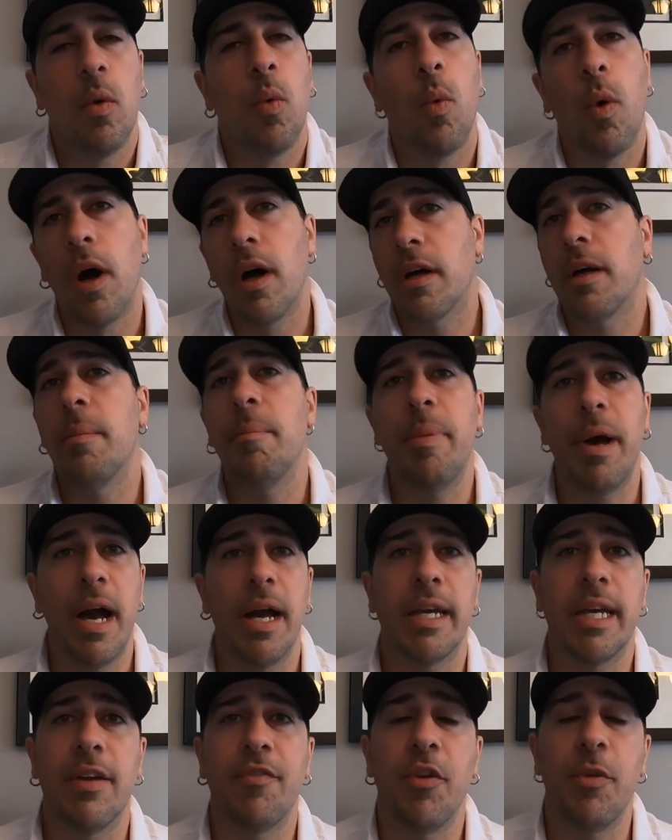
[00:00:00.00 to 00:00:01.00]
Welcome
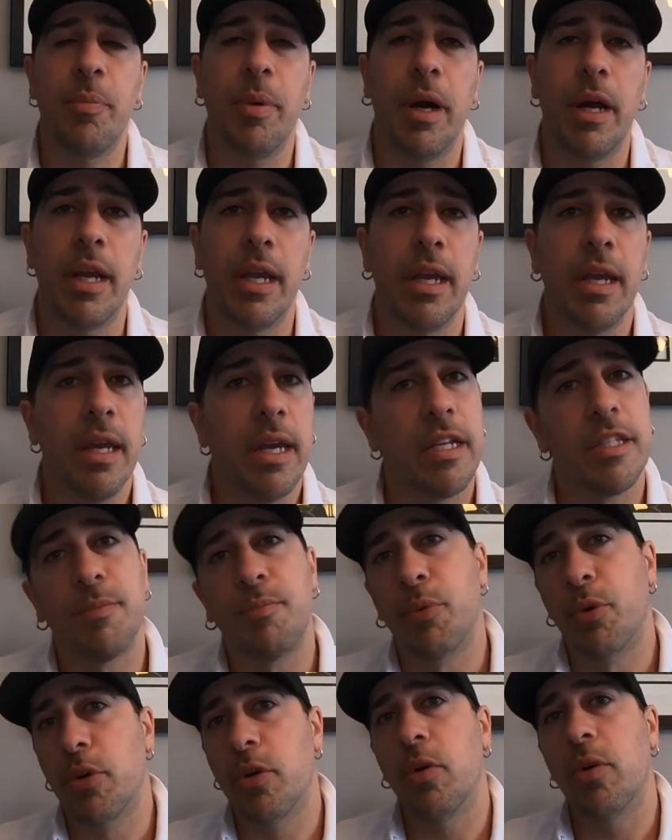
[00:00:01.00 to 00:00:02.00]
back, everybody. It's
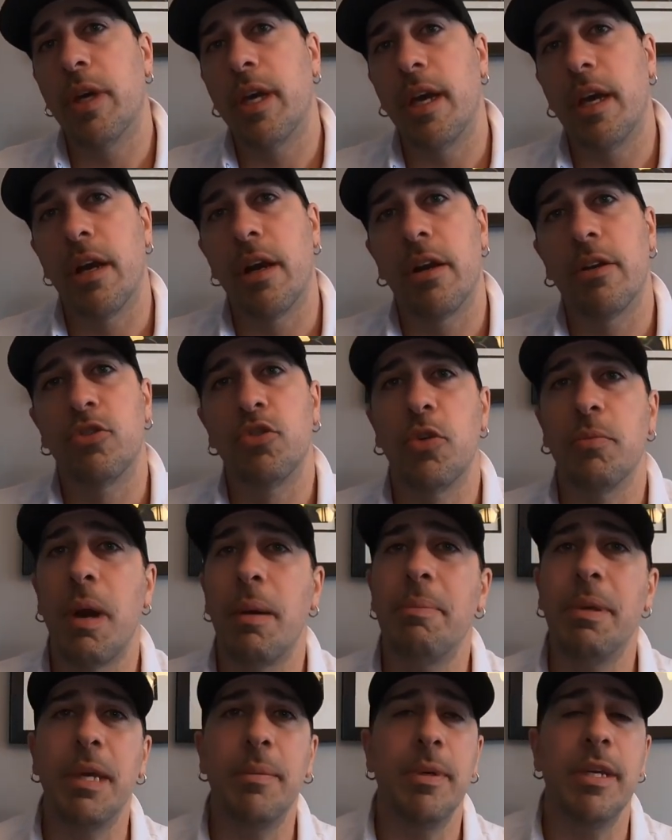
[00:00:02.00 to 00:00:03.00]
Bruno here doing
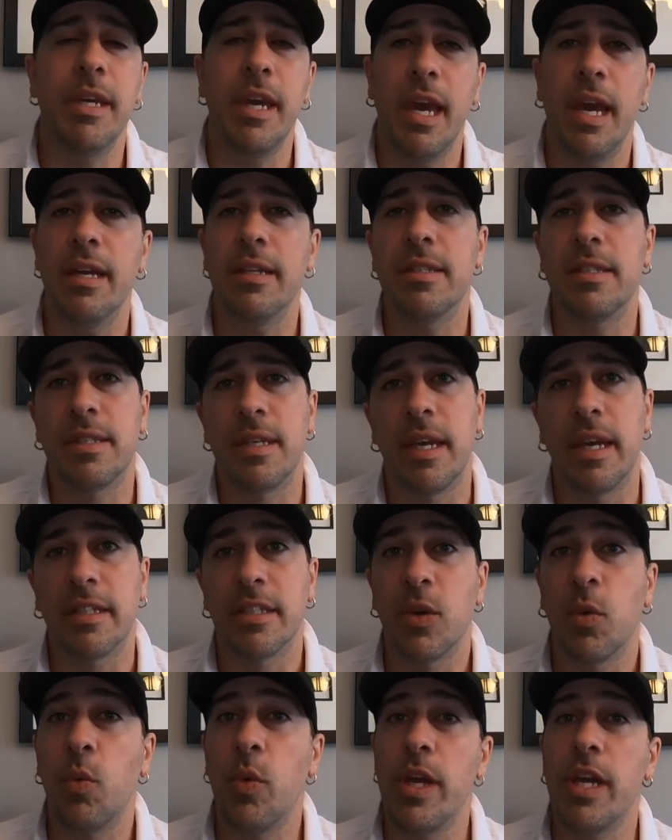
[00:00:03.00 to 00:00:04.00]
my
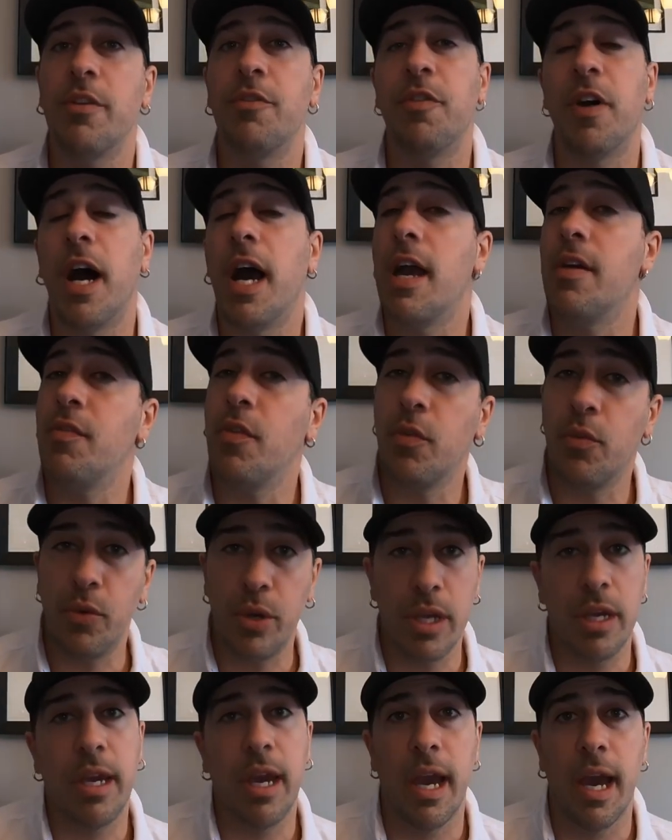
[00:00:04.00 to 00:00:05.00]
BBCAN6 week 5
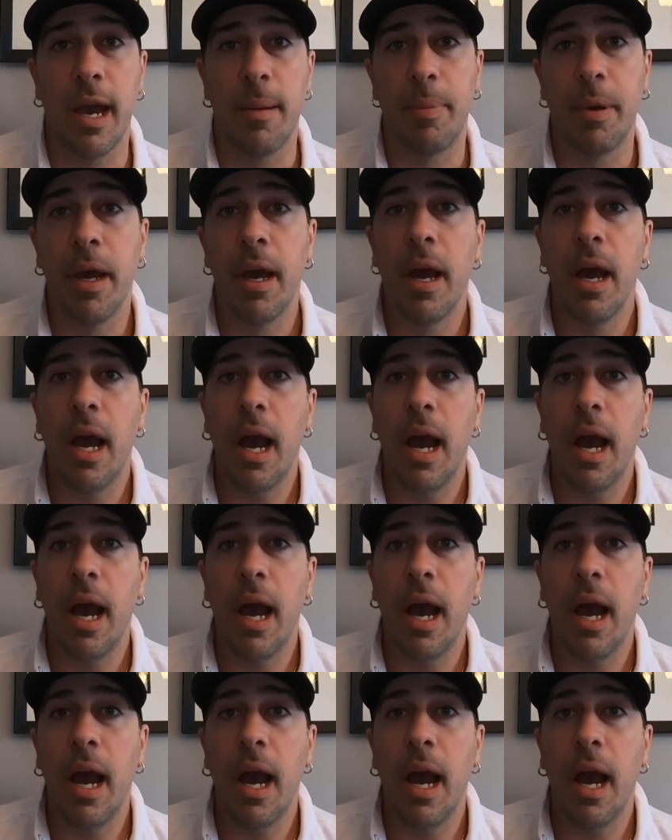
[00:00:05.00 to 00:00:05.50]
recap.